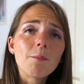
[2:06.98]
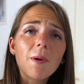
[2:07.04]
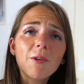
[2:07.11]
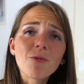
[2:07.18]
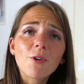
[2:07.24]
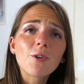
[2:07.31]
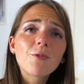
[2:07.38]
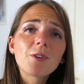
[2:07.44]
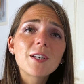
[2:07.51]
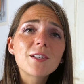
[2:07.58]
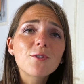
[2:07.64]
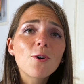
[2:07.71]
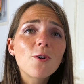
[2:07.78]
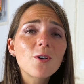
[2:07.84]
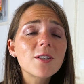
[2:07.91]
My fourth
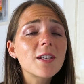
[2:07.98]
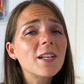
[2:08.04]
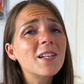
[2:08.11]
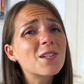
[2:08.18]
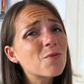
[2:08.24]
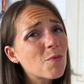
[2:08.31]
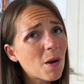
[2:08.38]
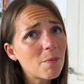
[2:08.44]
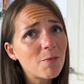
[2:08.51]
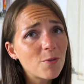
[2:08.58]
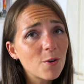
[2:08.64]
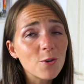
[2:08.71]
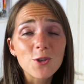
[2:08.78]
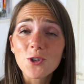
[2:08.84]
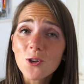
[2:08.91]
resource is
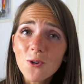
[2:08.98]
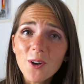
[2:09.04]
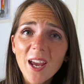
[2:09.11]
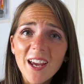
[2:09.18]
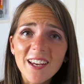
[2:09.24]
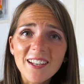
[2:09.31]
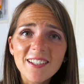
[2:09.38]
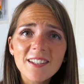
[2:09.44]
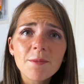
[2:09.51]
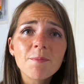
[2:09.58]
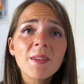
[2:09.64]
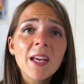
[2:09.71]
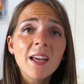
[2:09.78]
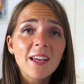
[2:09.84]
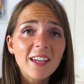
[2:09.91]
Webflow Showcase.
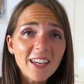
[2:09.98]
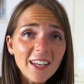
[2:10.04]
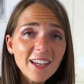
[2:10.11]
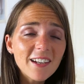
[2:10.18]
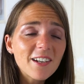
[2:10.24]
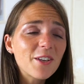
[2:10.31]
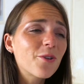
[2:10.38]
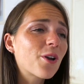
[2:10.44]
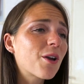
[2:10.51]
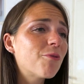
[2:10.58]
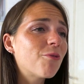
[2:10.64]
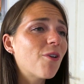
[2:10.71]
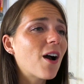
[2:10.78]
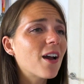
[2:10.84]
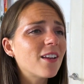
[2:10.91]
Here you can
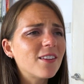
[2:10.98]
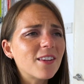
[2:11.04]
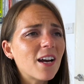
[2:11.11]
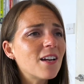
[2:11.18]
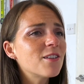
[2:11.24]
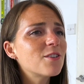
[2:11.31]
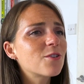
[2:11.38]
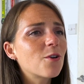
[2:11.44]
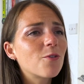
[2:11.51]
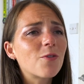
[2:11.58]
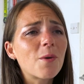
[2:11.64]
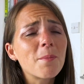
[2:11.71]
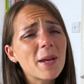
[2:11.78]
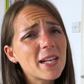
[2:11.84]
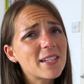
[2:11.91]
find tons of
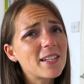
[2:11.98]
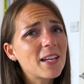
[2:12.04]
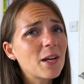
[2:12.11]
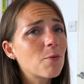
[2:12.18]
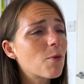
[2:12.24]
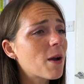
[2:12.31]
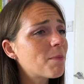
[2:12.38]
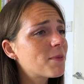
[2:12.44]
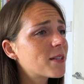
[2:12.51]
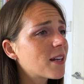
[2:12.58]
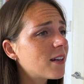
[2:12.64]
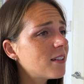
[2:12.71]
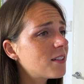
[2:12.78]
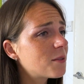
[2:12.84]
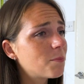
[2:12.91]
amazing
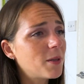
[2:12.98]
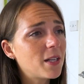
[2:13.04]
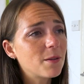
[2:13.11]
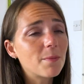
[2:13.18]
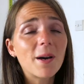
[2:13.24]
websites built